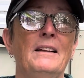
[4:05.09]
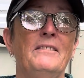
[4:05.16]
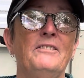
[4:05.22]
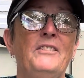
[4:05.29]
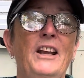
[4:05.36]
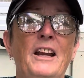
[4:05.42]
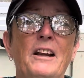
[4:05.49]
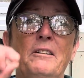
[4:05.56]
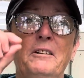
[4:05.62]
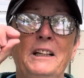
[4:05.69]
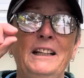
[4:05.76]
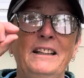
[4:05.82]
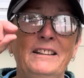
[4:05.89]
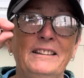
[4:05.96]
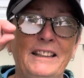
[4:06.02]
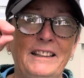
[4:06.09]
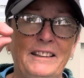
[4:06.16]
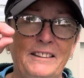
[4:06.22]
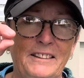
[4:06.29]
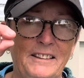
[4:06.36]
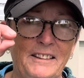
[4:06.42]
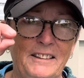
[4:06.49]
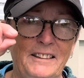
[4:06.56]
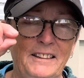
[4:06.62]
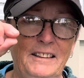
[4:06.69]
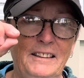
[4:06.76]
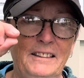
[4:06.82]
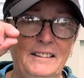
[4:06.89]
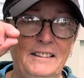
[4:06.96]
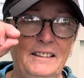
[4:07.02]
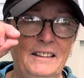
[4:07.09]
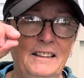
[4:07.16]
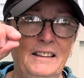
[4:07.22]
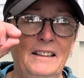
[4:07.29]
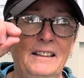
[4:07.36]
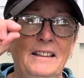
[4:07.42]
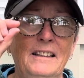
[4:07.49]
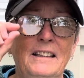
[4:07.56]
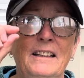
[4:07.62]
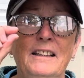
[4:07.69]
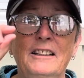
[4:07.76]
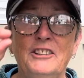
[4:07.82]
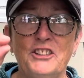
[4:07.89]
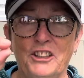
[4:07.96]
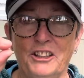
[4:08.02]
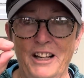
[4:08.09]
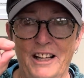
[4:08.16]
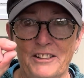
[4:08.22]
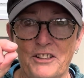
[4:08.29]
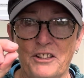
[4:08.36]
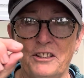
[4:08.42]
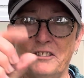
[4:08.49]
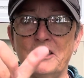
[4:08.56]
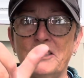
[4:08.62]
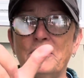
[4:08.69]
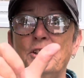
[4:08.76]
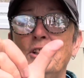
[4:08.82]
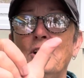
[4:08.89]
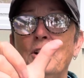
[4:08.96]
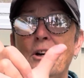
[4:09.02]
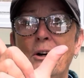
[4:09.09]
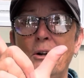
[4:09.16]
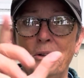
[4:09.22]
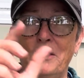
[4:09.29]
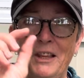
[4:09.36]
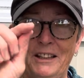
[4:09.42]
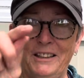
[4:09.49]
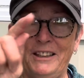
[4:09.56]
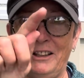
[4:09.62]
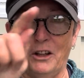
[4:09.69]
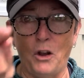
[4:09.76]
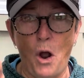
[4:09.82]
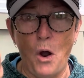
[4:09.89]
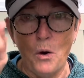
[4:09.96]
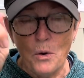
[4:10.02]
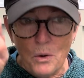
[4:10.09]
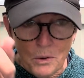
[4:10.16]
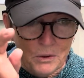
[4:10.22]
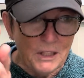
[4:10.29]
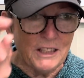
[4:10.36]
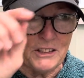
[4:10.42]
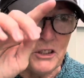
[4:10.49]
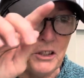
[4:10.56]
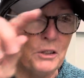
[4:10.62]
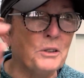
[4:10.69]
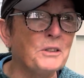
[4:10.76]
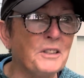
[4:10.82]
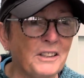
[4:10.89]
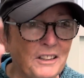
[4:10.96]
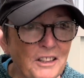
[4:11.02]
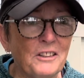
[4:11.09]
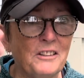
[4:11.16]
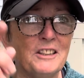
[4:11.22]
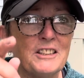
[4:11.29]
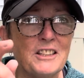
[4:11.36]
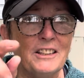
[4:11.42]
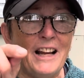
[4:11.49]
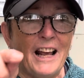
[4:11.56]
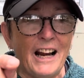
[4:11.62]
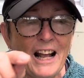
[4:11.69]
very little internet service. So you know the little cone that shows you your internet?